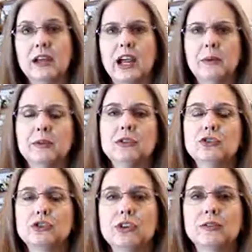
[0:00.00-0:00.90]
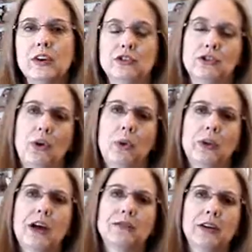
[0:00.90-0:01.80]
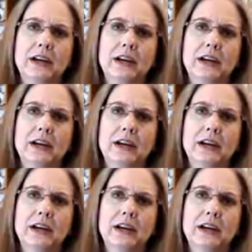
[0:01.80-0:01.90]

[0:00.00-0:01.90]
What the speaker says: I wasn't sure if I should hold out for